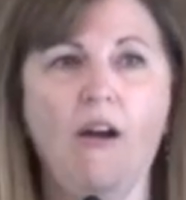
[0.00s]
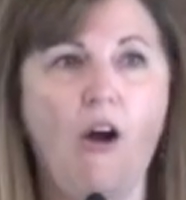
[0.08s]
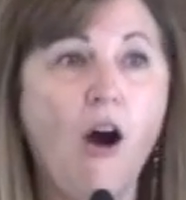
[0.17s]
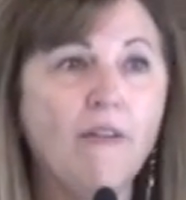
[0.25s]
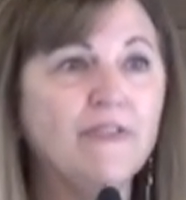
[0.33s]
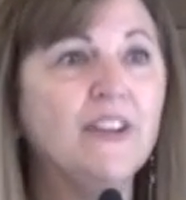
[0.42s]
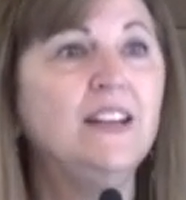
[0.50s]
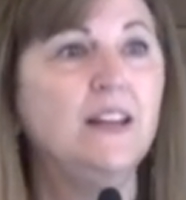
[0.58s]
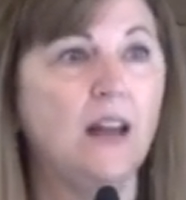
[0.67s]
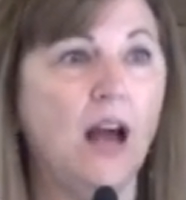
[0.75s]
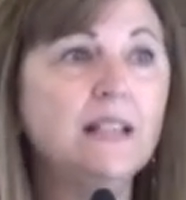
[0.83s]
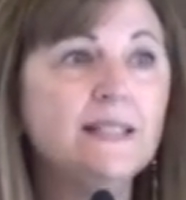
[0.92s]
often
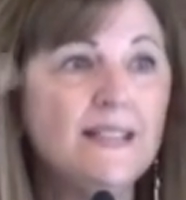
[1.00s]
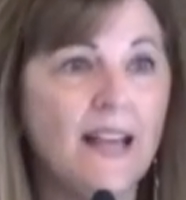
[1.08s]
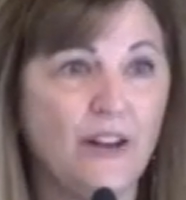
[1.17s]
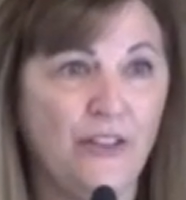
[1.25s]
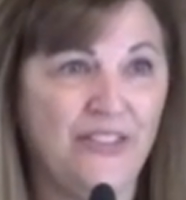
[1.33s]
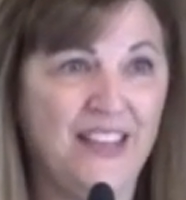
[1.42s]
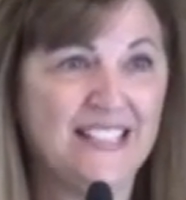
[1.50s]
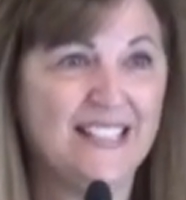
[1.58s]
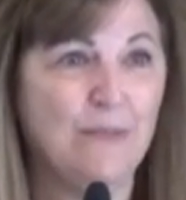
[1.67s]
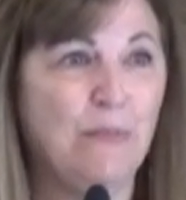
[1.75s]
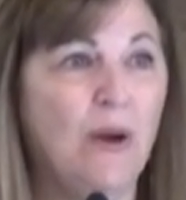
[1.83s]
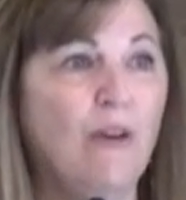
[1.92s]
not set on
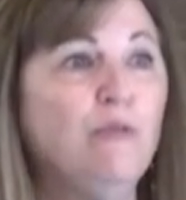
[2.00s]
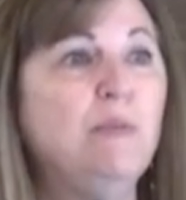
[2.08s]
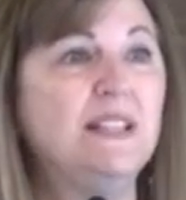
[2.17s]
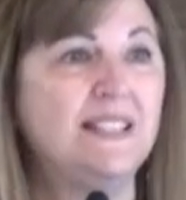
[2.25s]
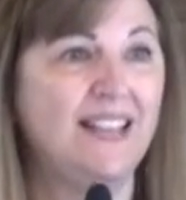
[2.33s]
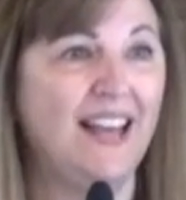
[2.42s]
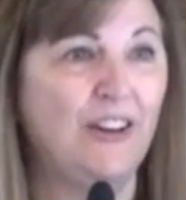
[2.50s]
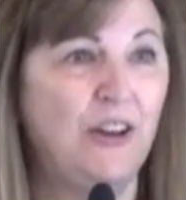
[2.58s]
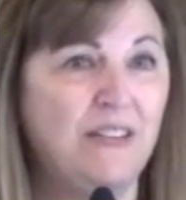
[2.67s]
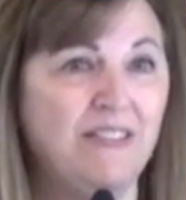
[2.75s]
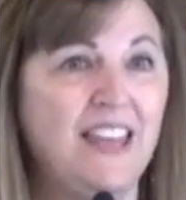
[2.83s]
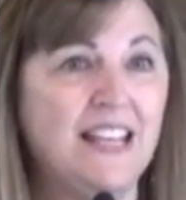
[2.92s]
things above, but set
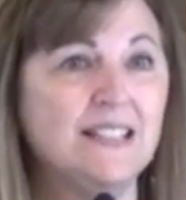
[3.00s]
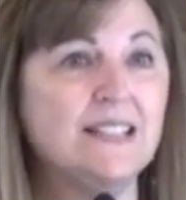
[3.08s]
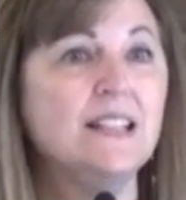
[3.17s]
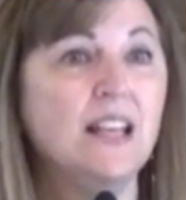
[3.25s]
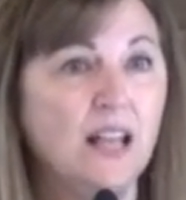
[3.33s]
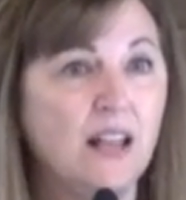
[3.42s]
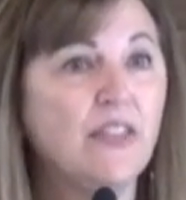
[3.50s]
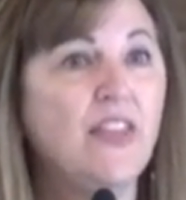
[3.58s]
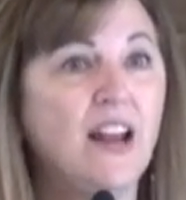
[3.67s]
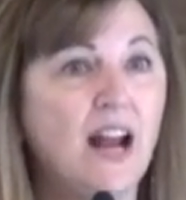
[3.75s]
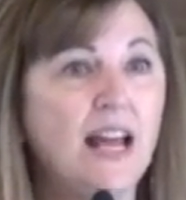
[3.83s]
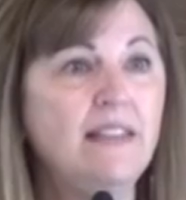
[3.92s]
on things
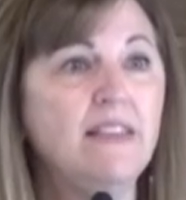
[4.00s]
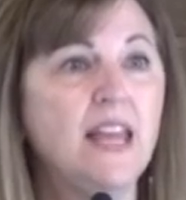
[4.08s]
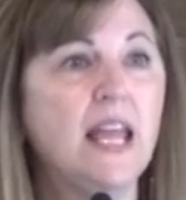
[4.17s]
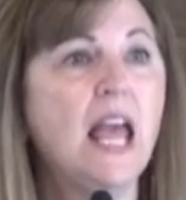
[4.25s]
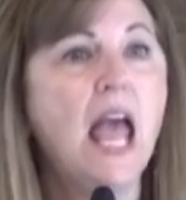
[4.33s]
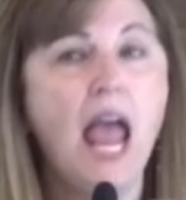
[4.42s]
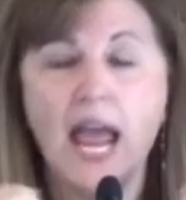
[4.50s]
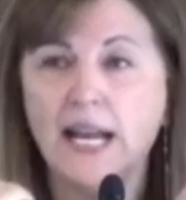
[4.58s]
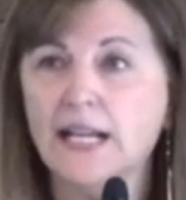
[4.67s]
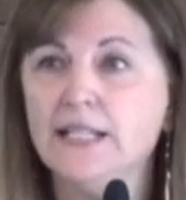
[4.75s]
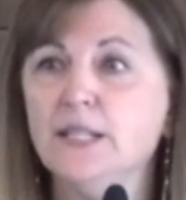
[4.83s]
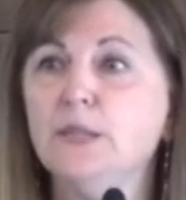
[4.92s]
that I think,
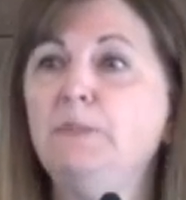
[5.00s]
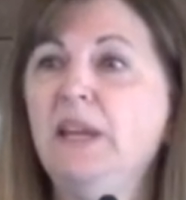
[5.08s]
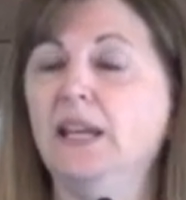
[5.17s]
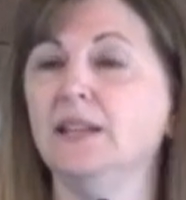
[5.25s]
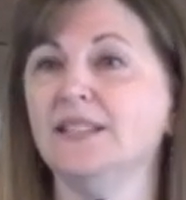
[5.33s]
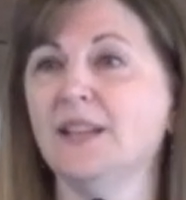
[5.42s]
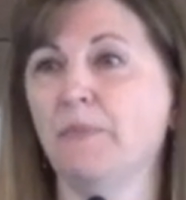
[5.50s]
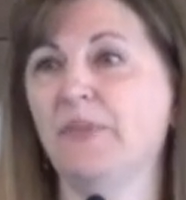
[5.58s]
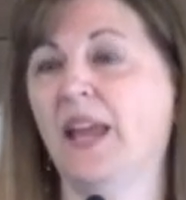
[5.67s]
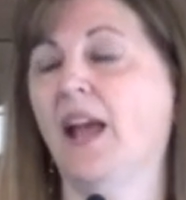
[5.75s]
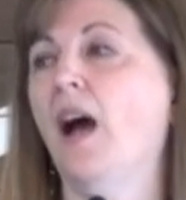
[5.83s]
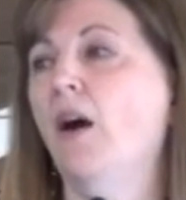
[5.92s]
and I speak
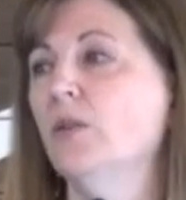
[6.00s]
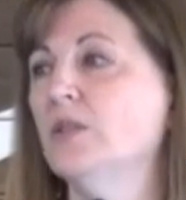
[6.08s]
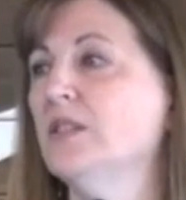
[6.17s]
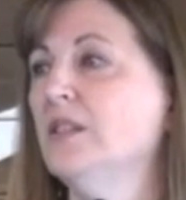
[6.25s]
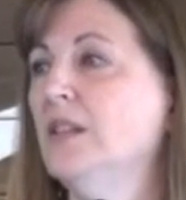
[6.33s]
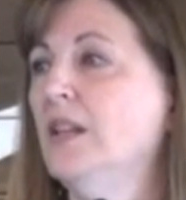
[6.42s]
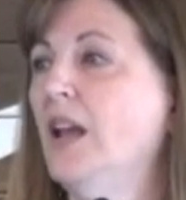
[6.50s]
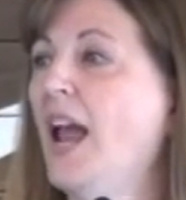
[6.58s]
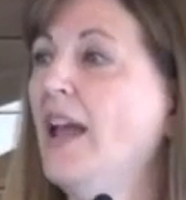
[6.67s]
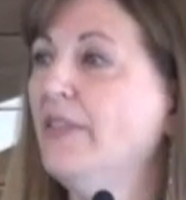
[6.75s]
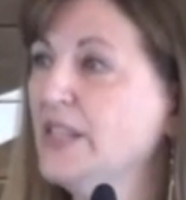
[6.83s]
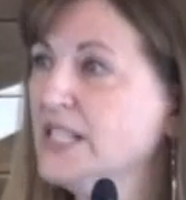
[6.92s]
something out.
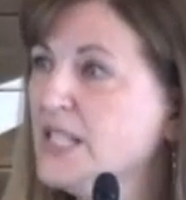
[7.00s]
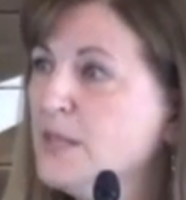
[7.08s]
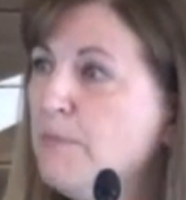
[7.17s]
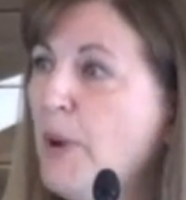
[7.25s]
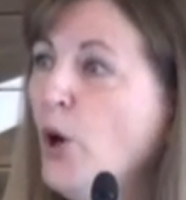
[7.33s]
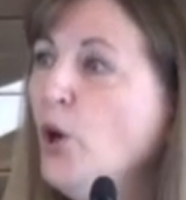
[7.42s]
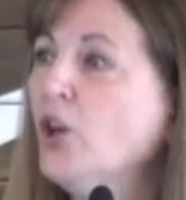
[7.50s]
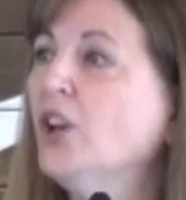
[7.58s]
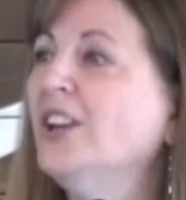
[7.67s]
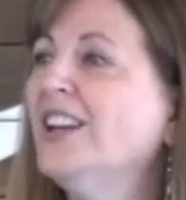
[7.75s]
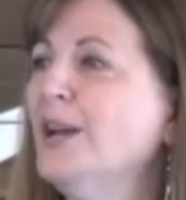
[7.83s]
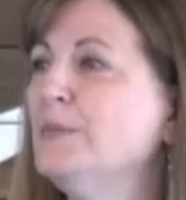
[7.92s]
And the
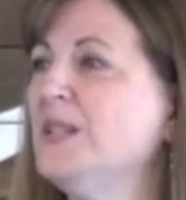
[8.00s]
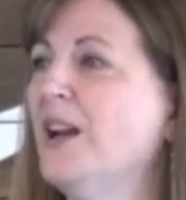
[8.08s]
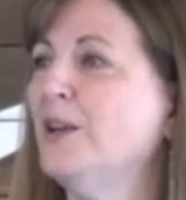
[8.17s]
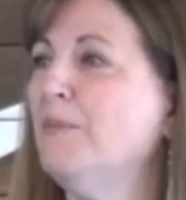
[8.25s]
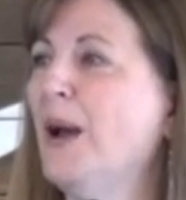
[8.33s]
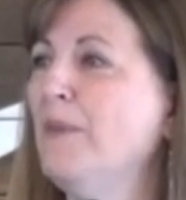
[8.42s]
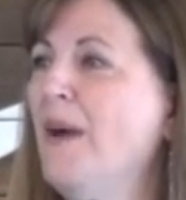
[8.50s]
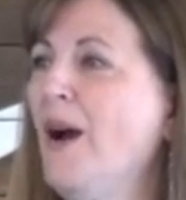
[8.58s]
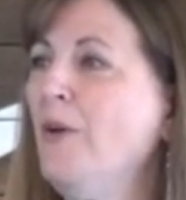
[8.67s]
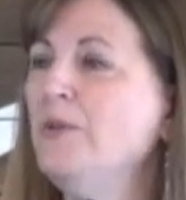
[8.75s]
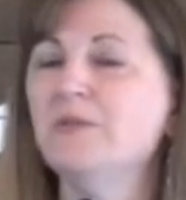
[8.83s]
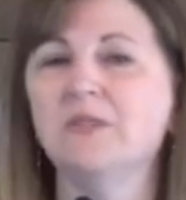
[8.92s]
spark comes out of my
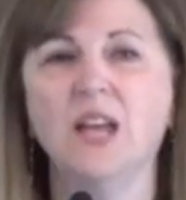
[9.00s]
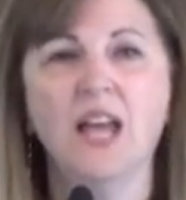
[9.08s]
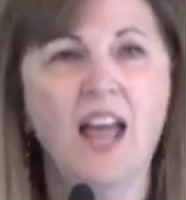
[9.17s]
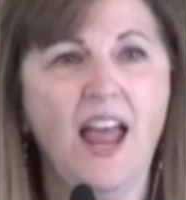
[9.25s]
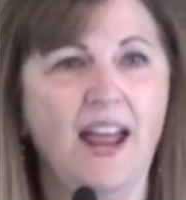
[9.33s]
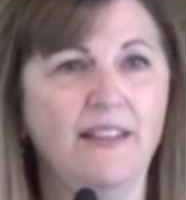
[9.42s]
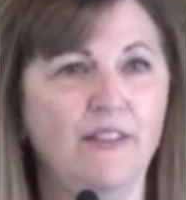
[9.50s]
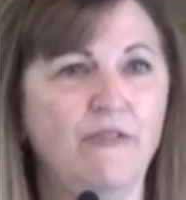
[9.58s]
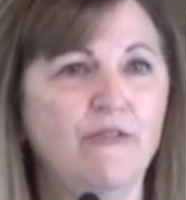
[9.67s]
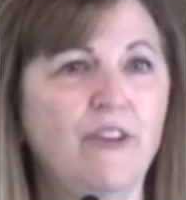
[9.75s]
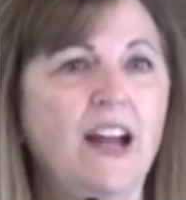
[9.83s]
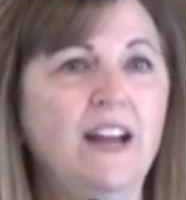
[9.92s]
mouth, and the
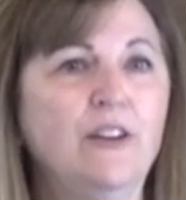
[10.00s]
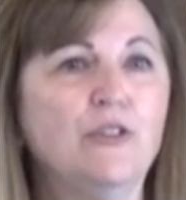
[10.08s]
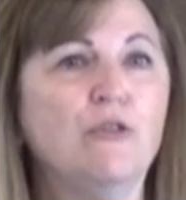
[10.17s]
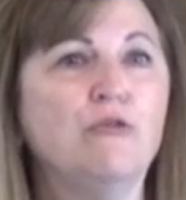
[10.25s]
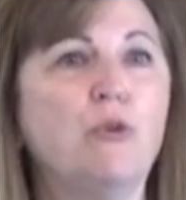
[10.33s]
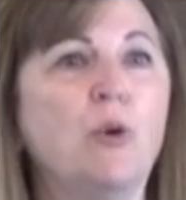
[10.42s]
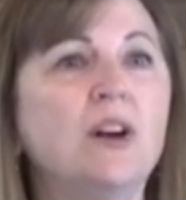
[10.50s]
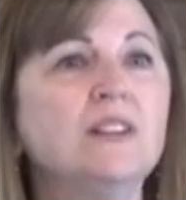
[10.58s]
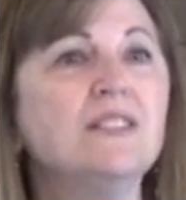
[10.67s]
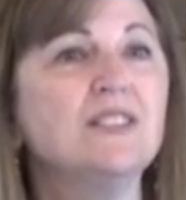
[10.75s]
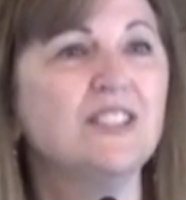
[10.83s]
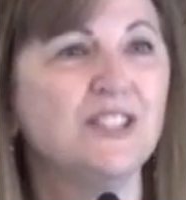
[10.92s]
fire, the
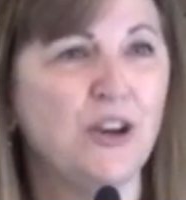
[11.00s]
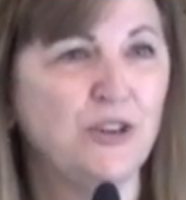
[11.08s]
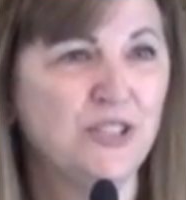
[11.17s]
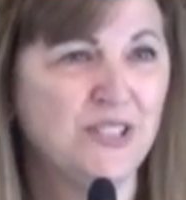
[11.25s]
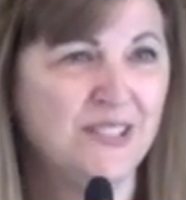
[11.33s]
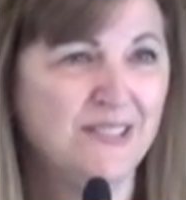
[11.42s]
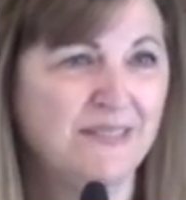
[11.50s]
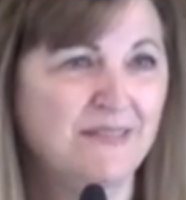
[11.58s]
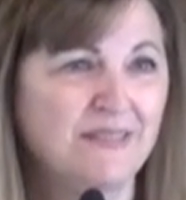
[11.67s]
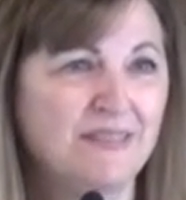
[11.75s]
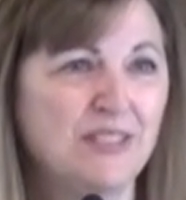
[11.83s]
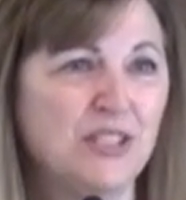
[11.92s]
forest starts
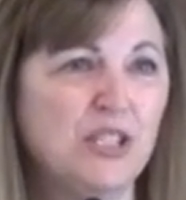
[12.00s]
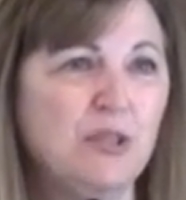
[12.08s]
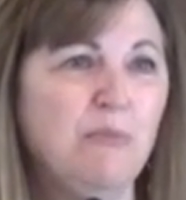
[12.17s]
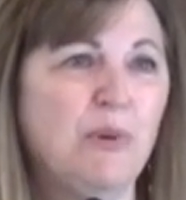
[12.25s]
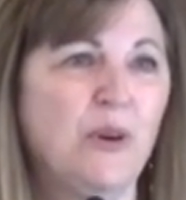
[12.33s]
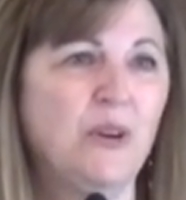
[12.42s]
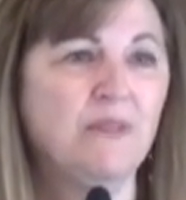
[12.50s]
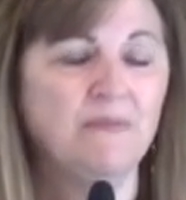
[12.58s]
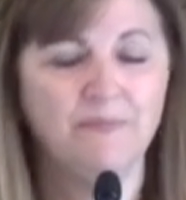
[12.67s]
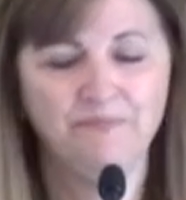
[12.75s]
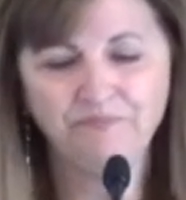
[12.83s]
to burn.